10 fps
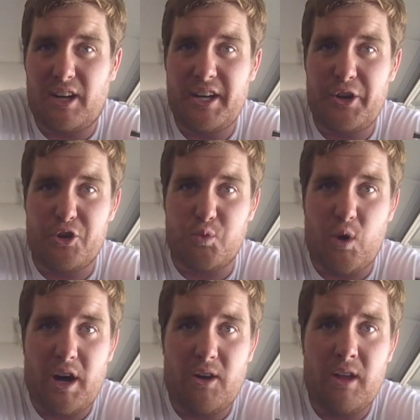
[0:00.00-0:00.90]
on here as
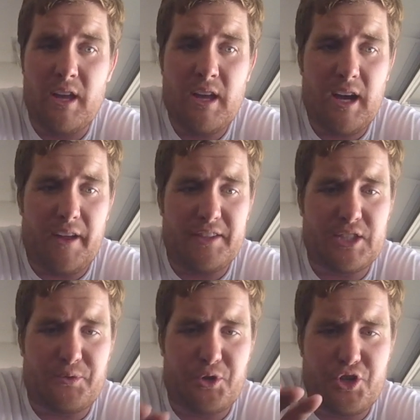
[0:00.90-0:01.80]
well. This
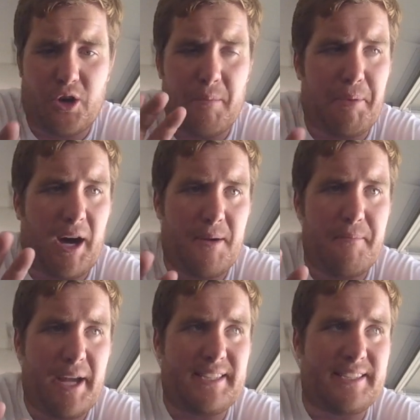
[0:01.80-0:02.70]
is for sure a bottom
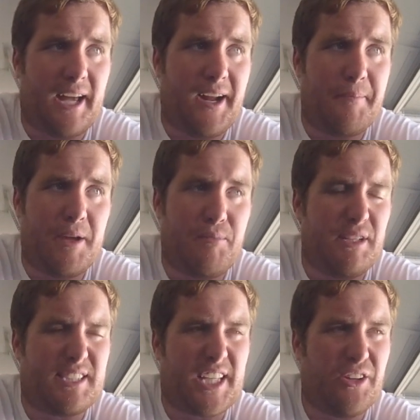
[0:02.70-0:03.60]
bait setup. It'd
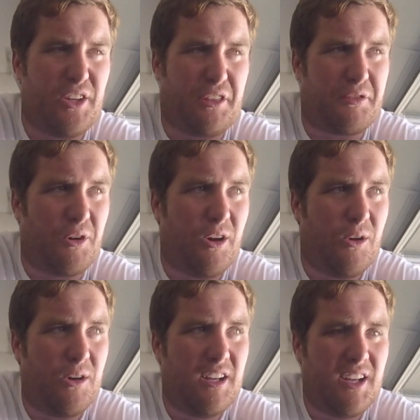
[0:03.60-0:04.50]
be silly to
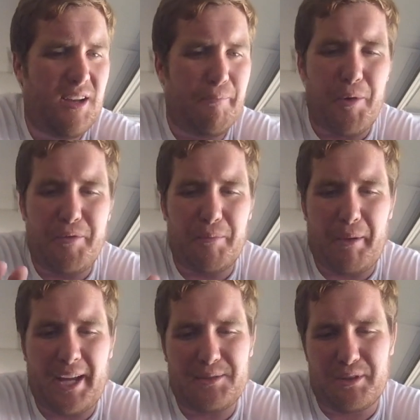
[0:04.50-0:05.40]
throw moving
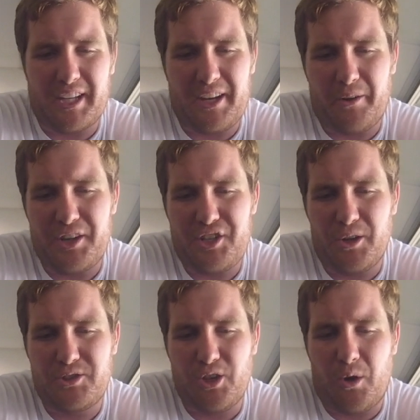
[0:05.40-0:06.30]
baits with a gear
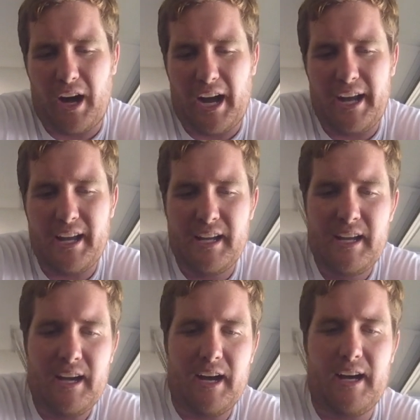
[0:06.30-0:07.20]
ratio so high.
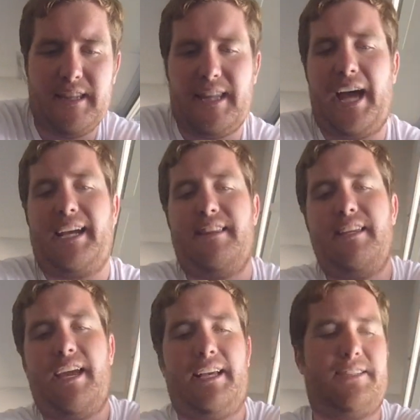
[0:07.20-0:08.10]
Like
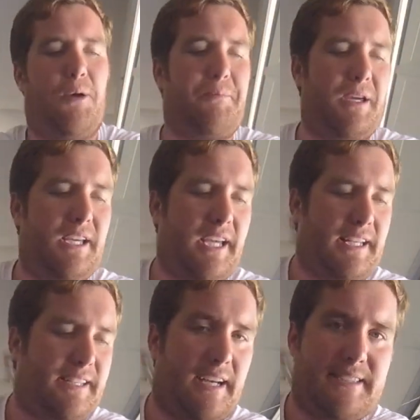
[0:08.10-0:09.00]
the SLP,
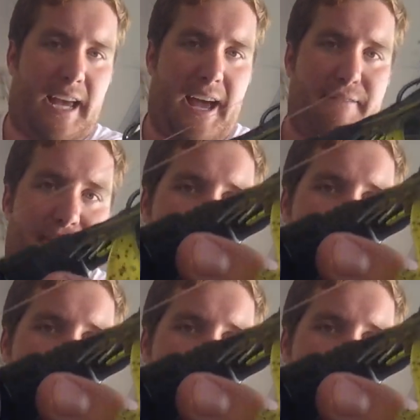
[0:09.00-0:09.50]
it does have